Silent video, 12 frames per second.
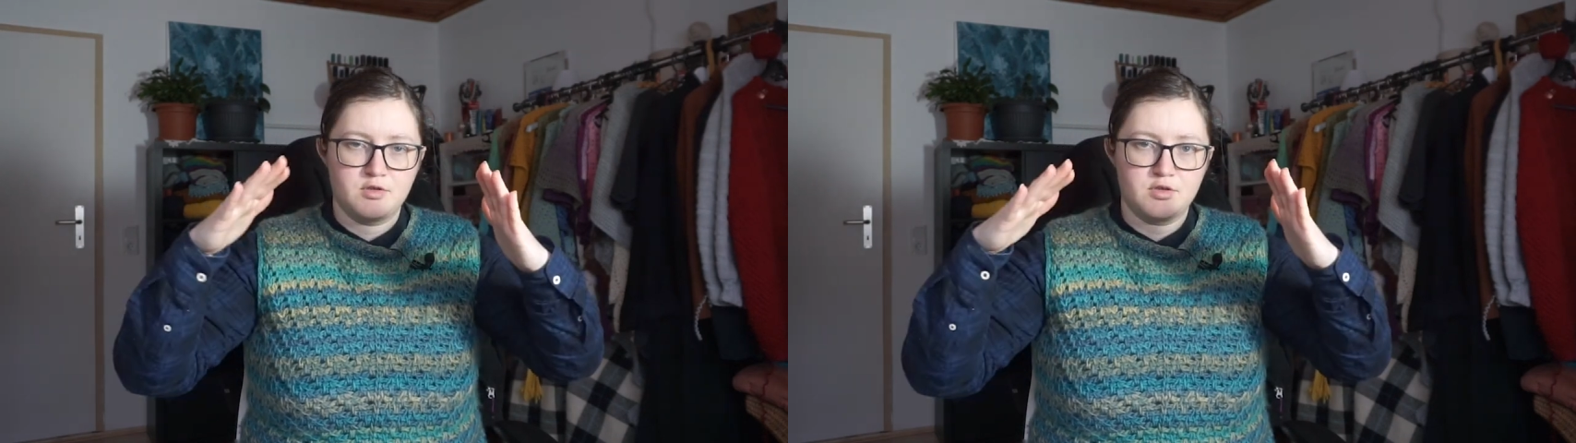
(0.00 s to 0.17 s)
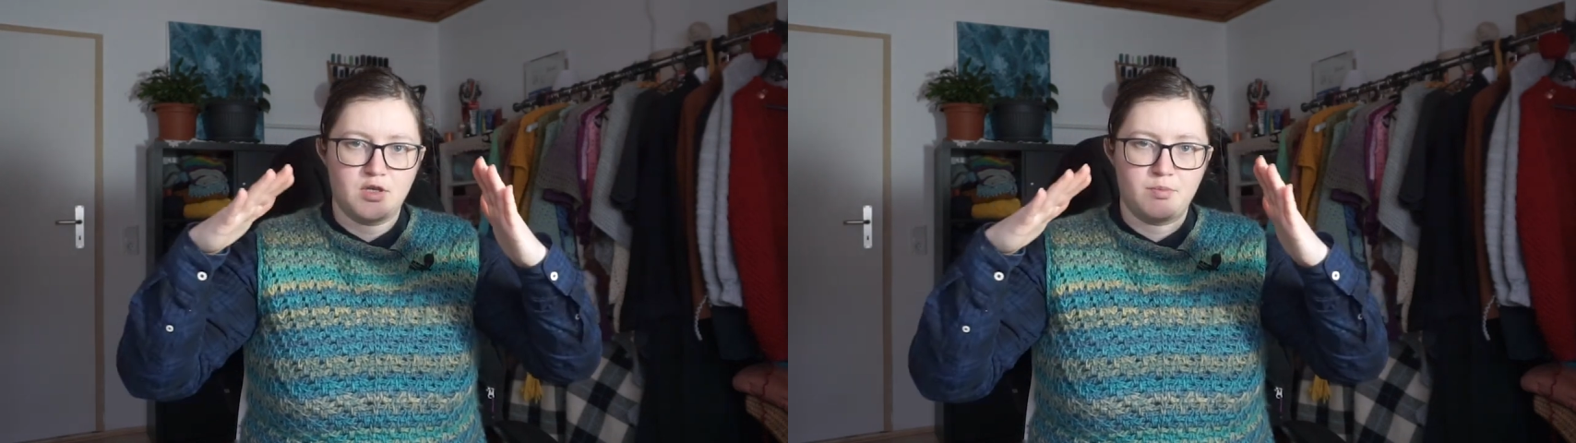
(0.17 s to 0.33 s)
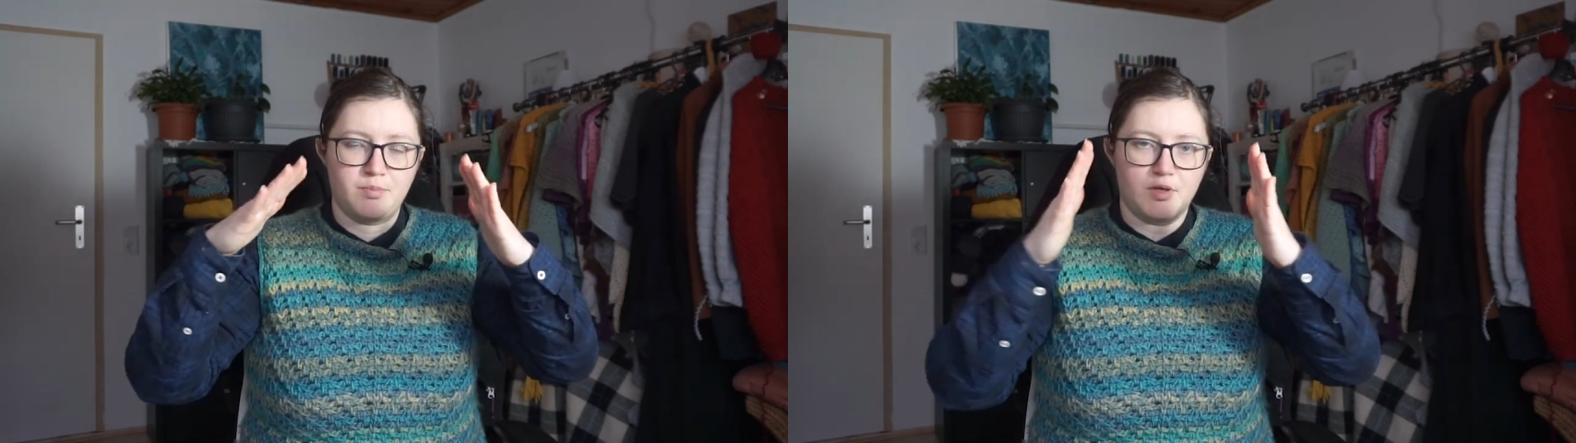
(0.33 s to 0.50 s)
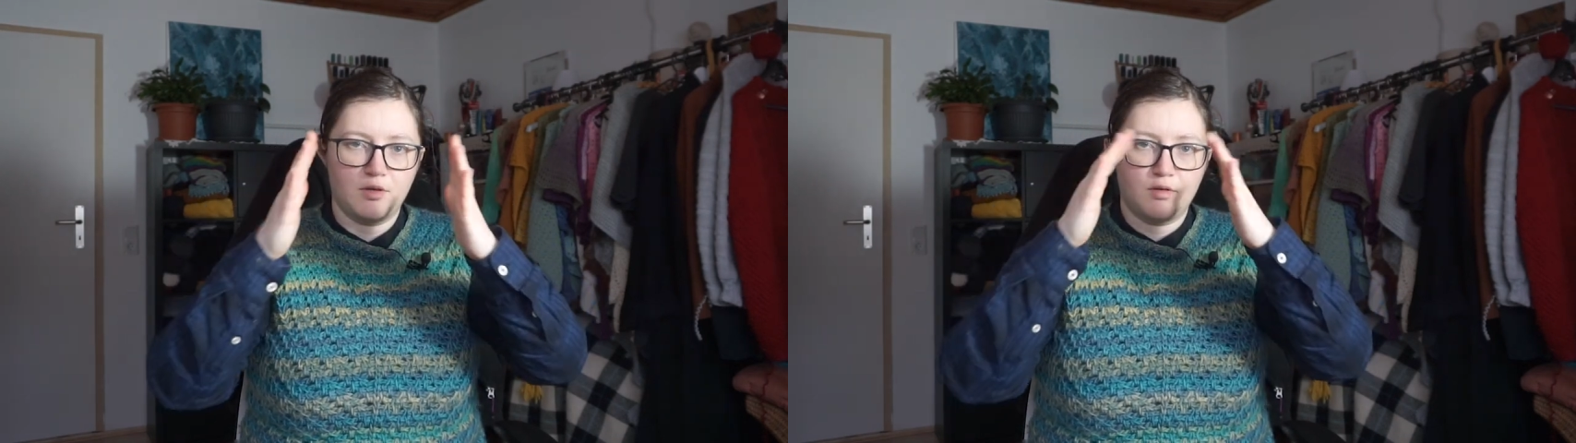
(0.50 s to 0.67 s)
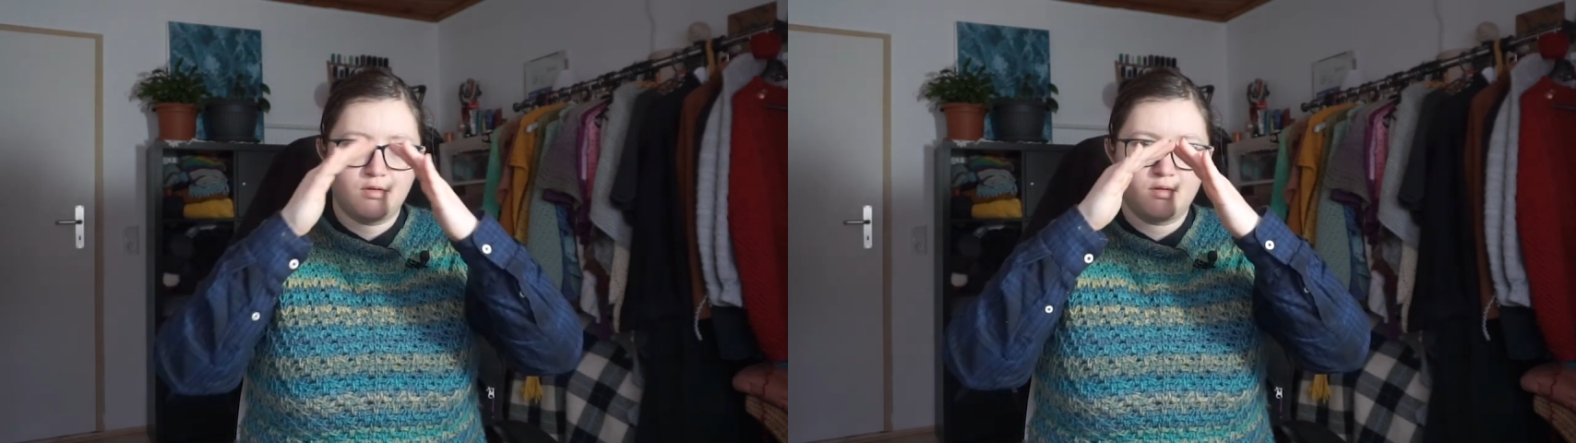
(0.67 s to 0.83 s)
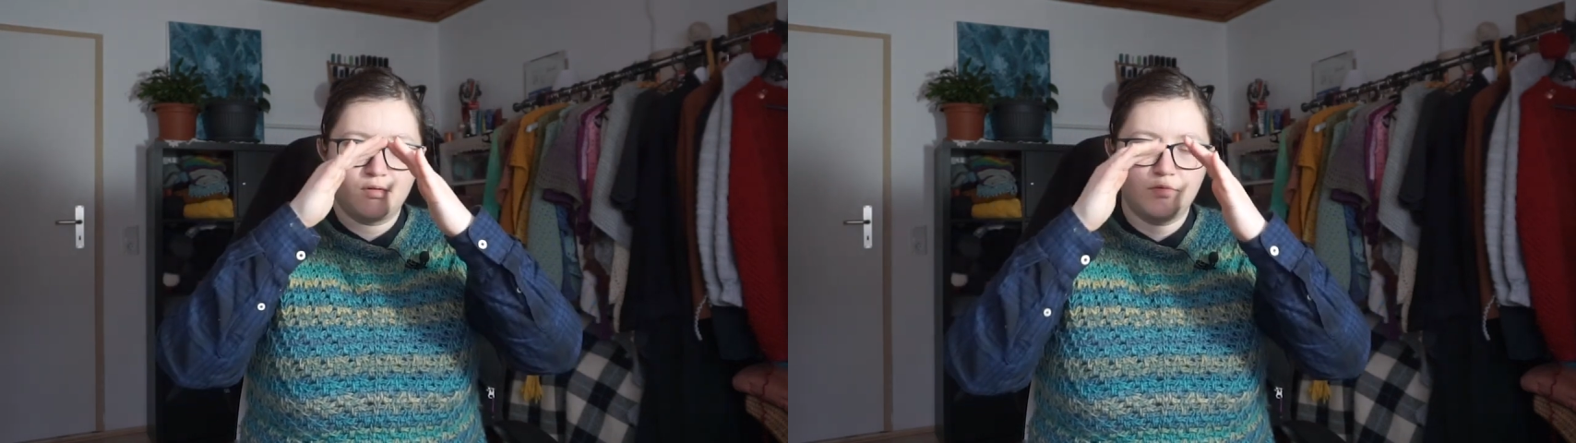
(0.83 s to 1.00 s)

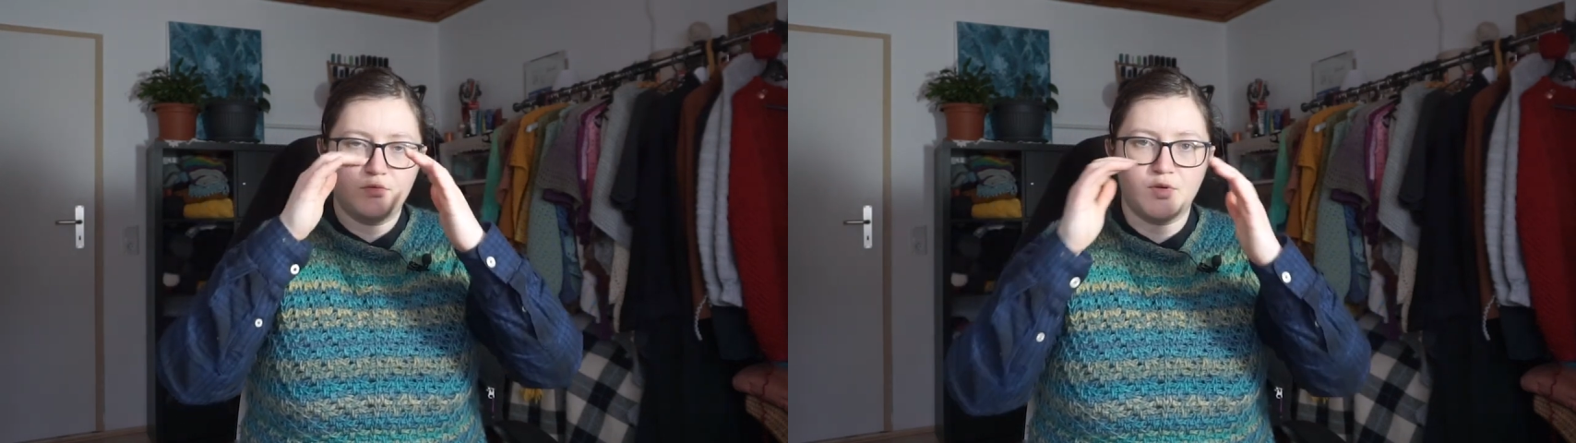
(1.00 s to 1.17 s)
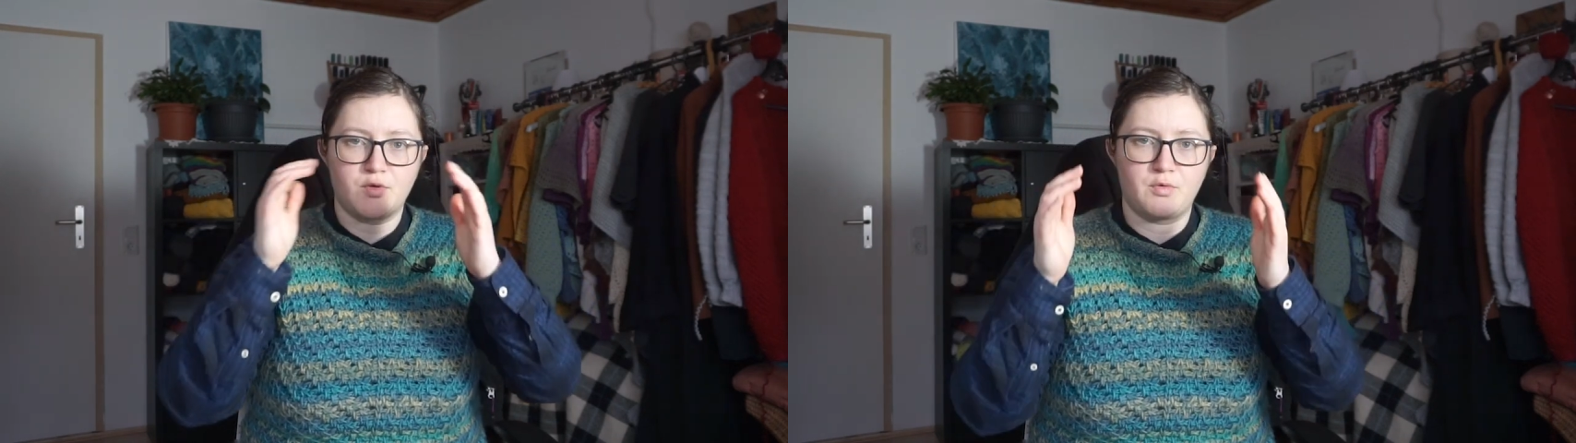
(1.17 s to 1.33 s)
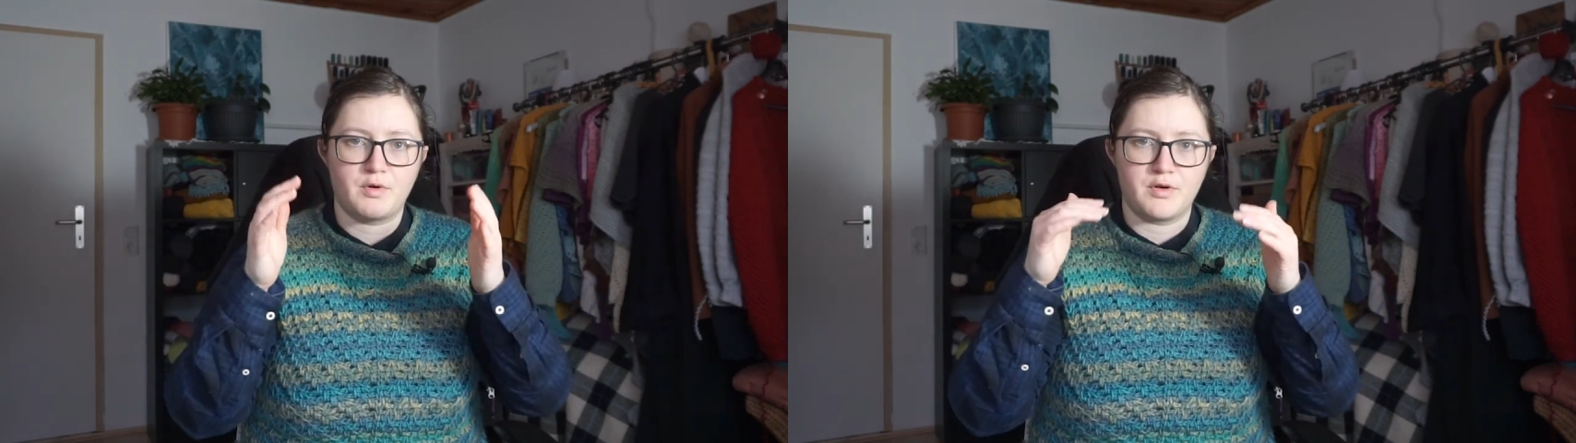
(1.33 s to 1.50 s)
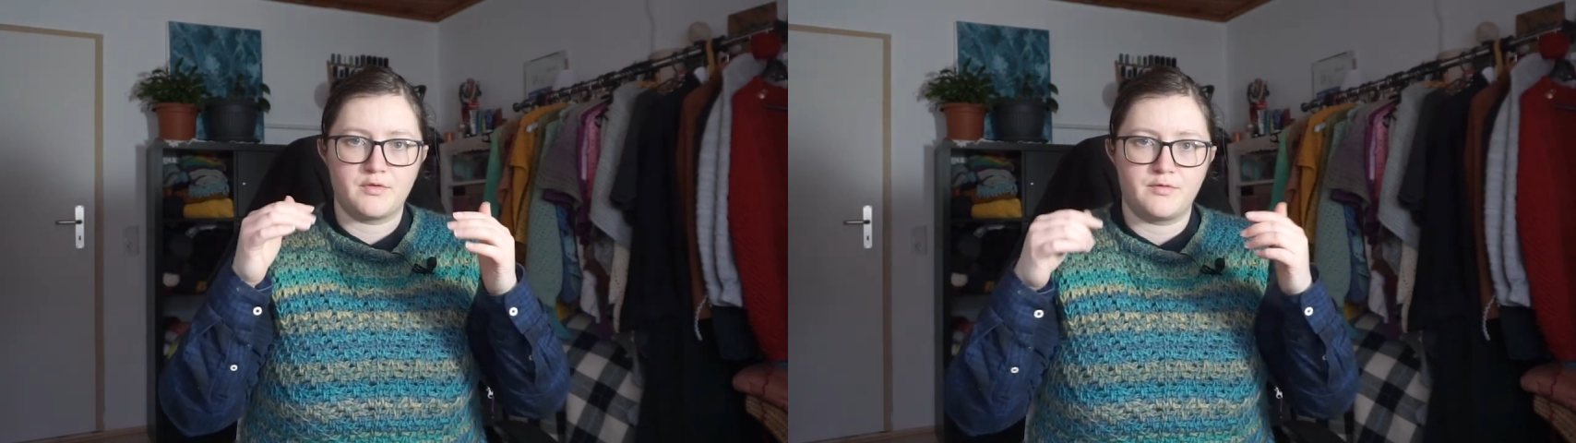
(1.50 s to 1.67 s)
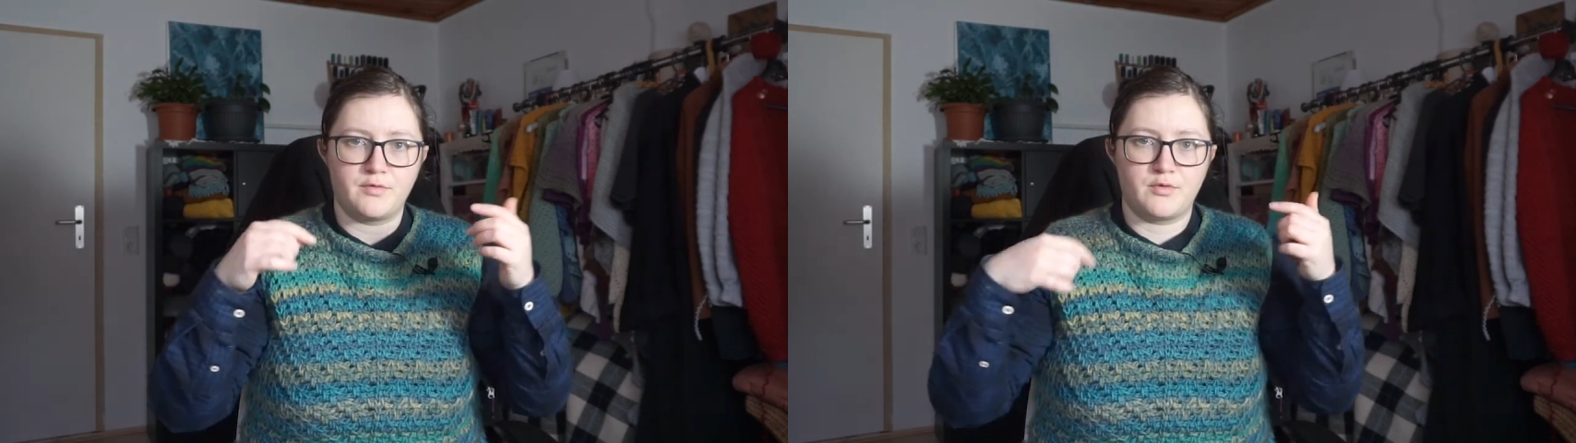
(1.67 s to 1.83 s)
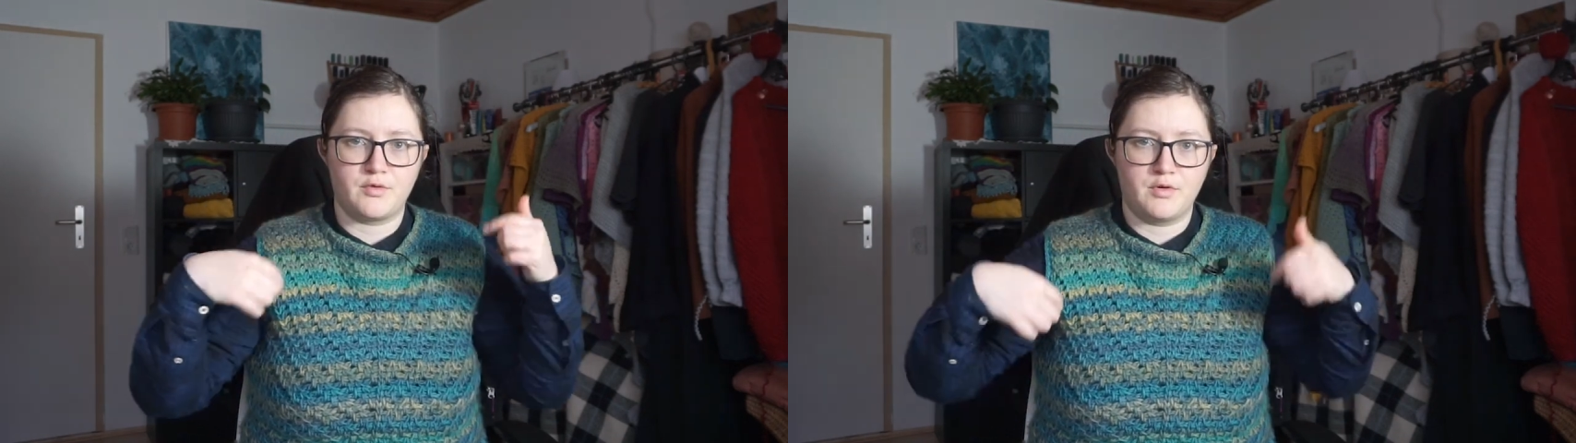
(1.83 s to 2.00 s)
shaping required
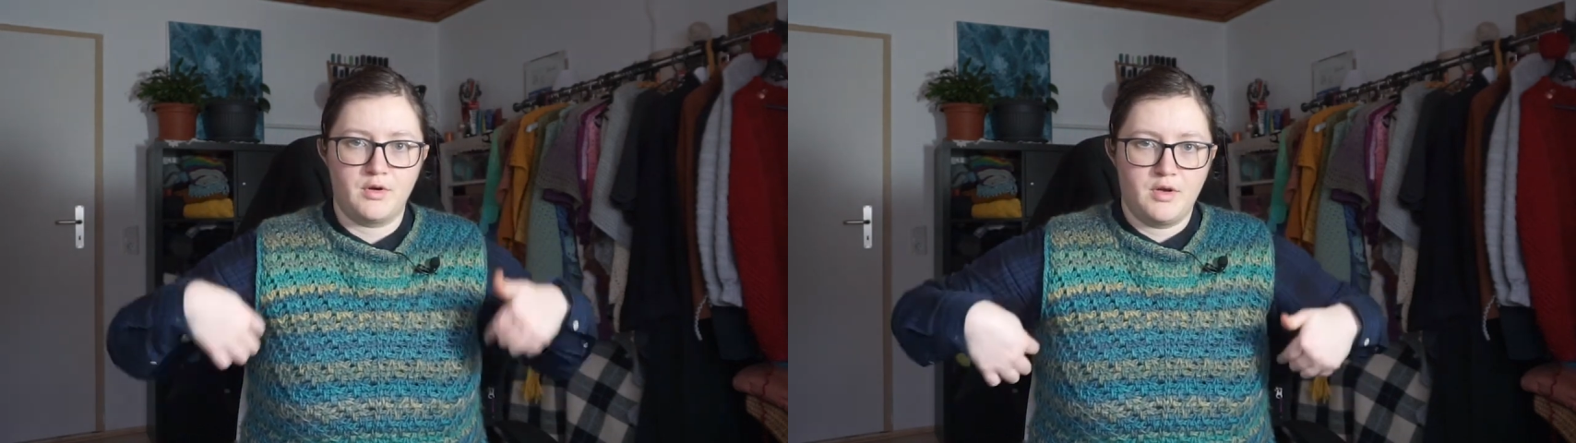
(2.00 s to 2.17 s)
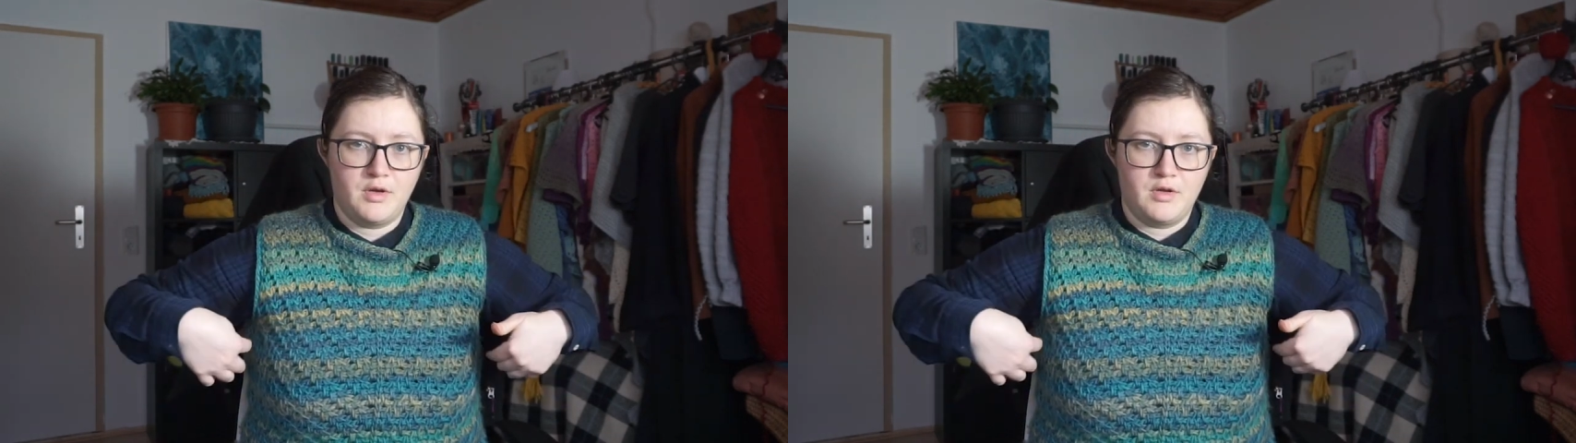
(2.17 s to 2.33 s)
for